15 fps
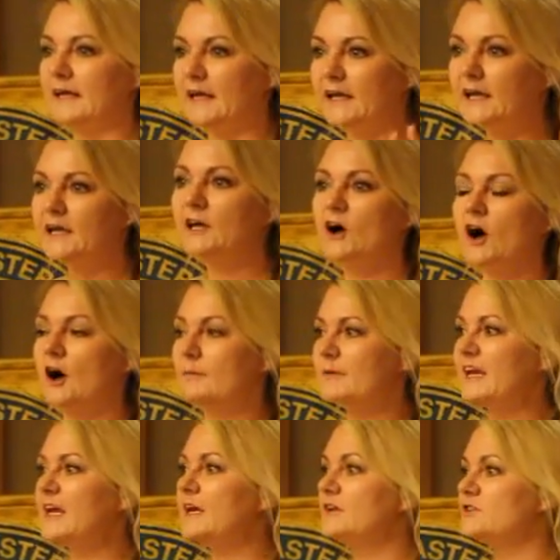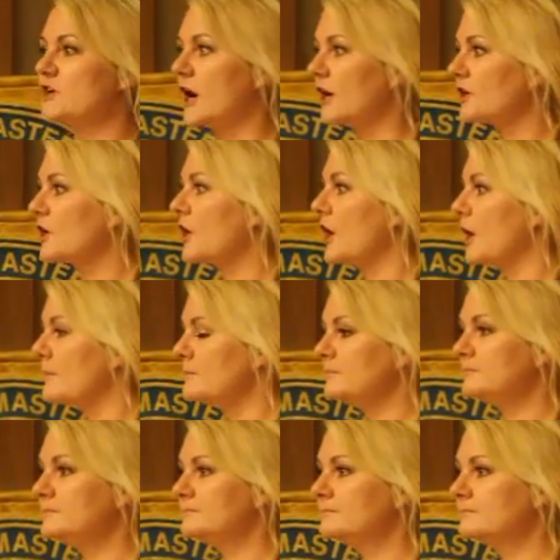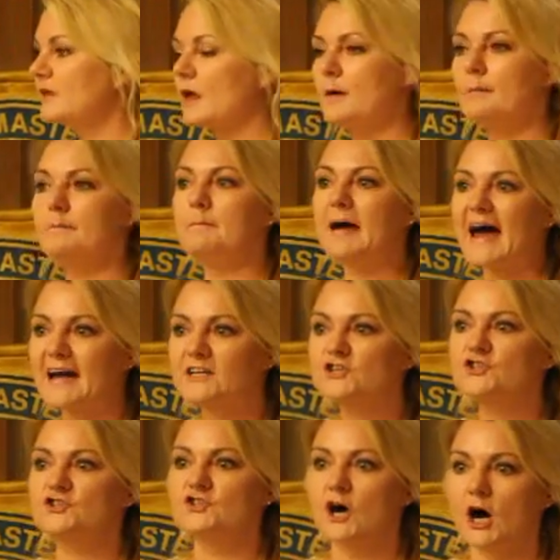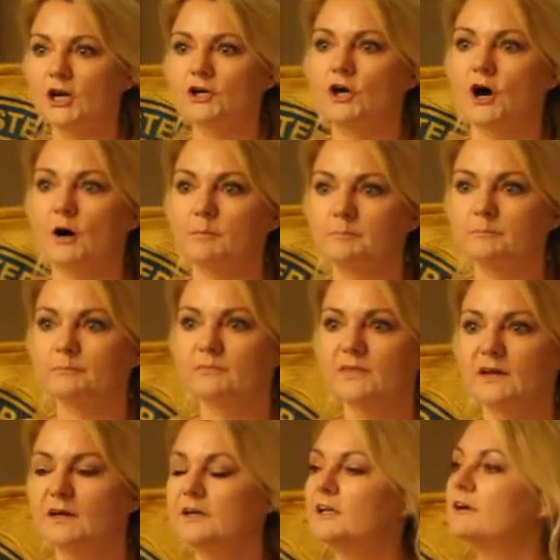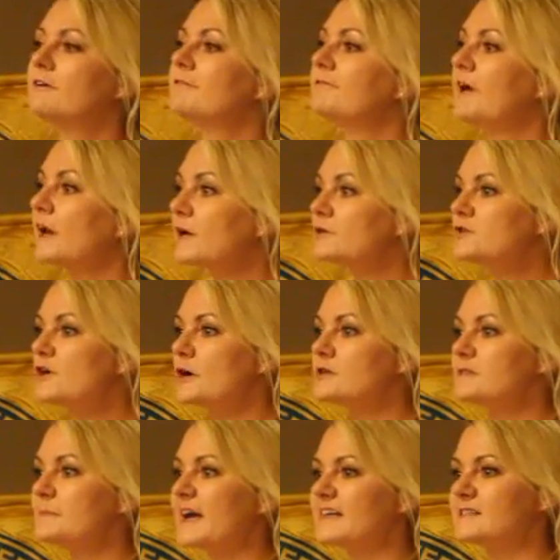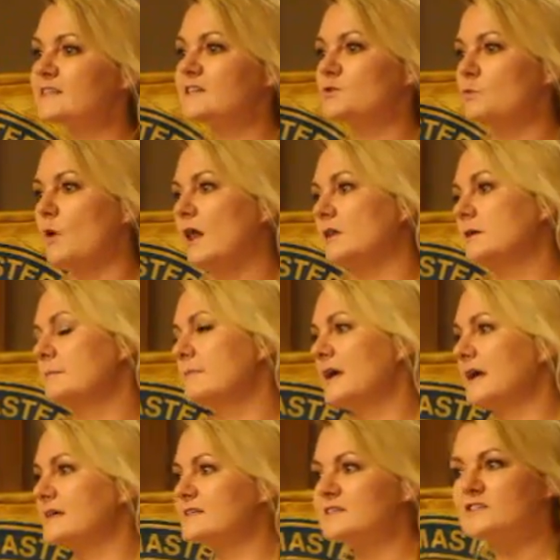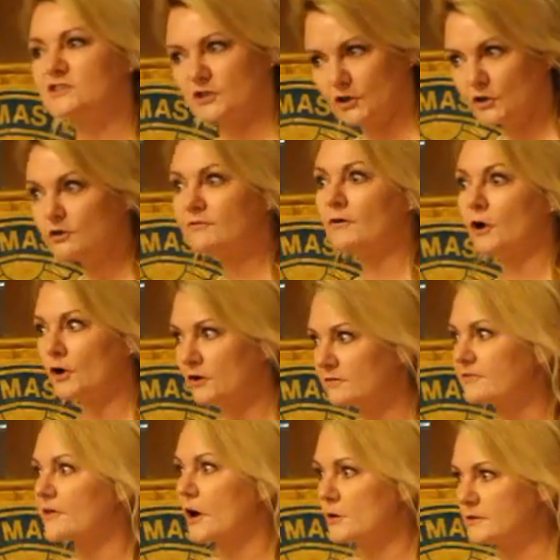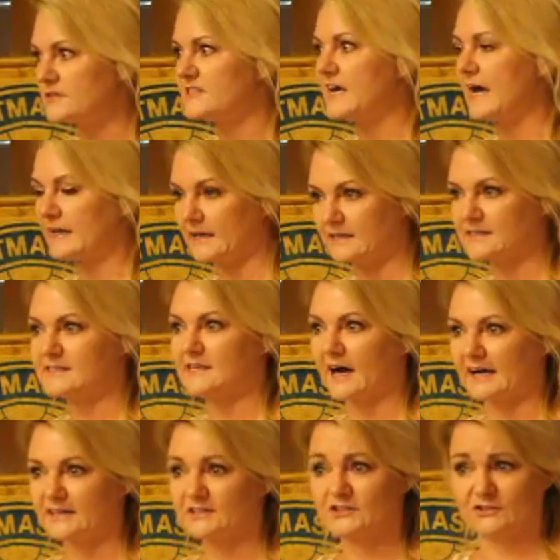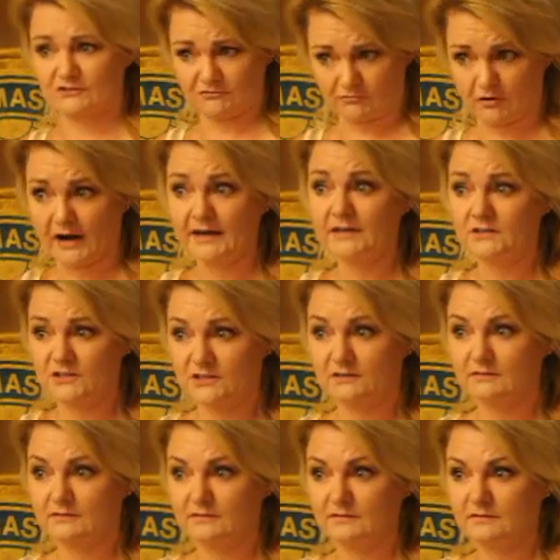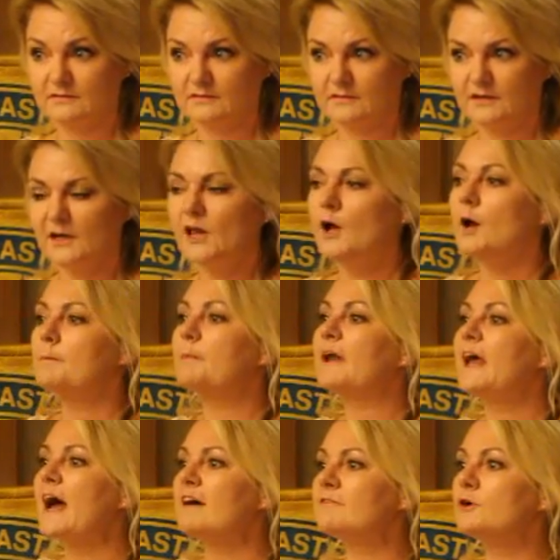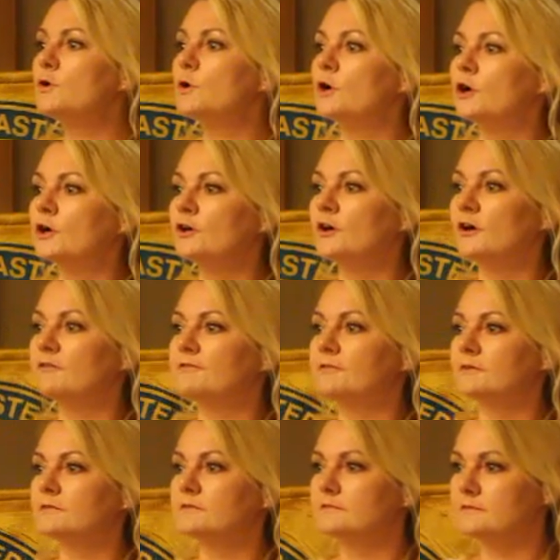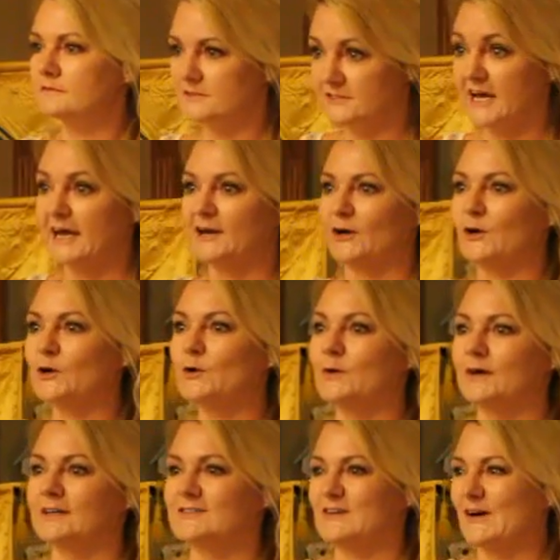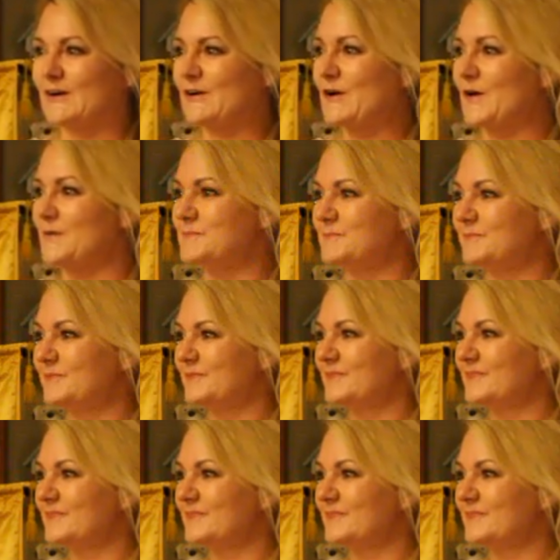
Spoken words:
eharmony.com, match.com. Fellow Toastmasters, welcome guests. You've heard of those dating sites, right? But have you heard of datacougar.com? Because